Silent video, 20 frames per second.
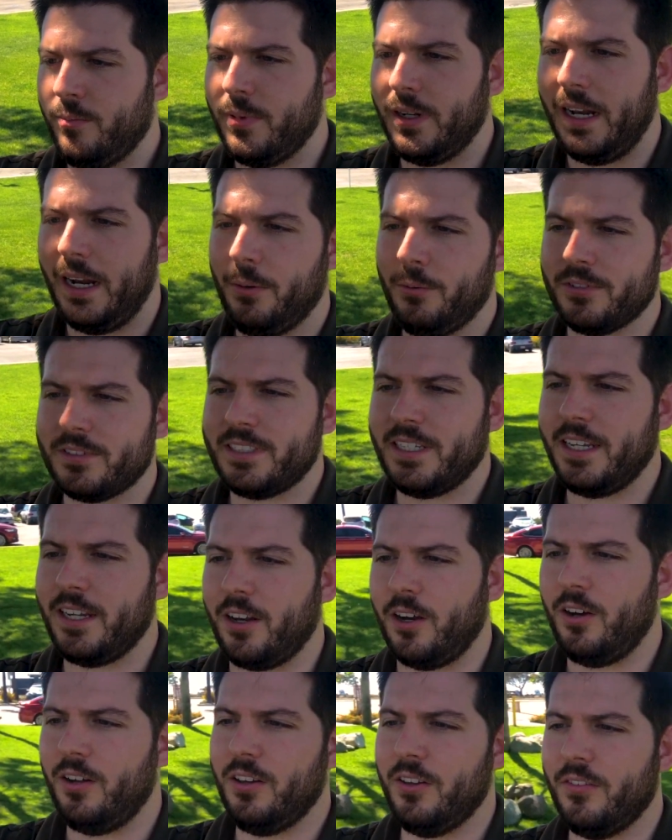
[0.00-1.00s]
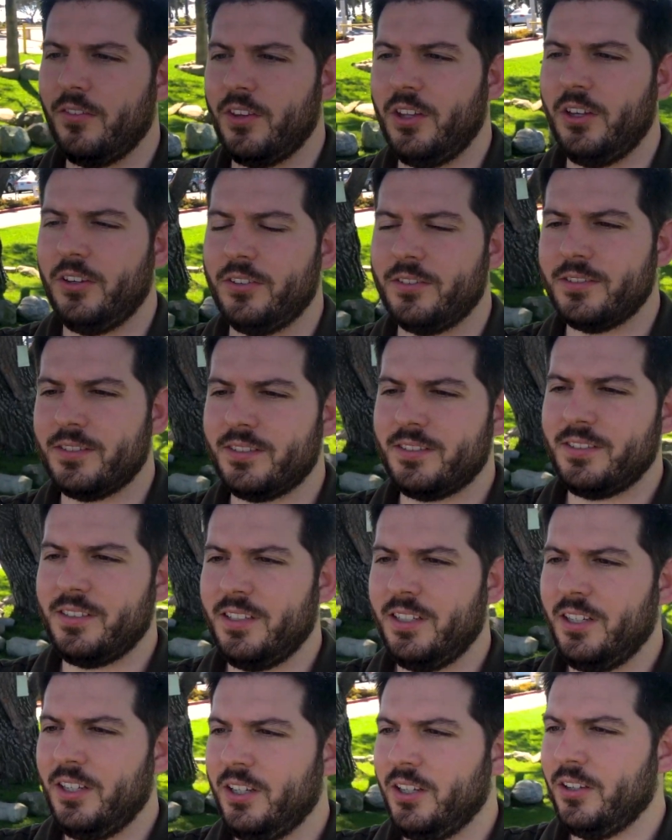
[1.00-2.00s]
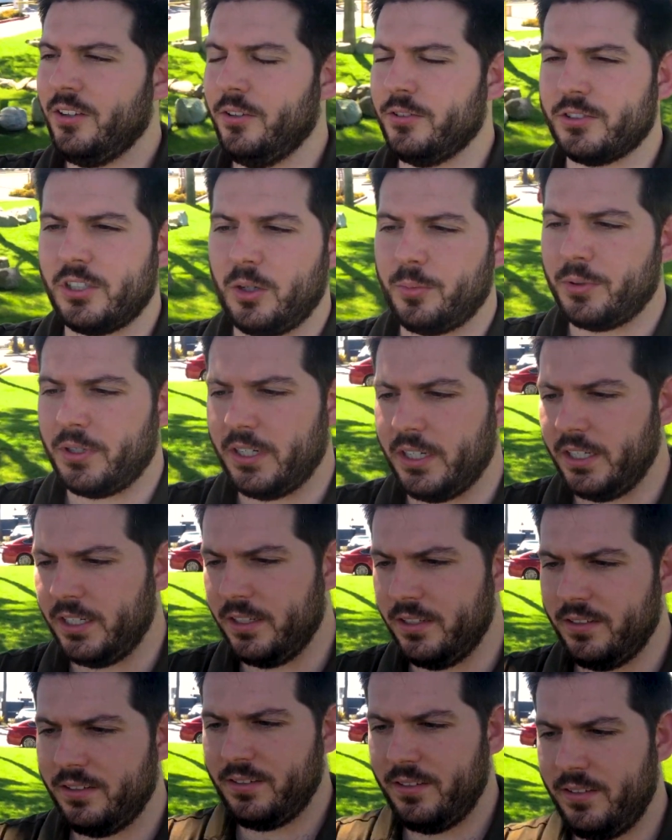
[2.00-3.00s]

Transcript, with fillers: But I will take all of those. Those are all pretty good.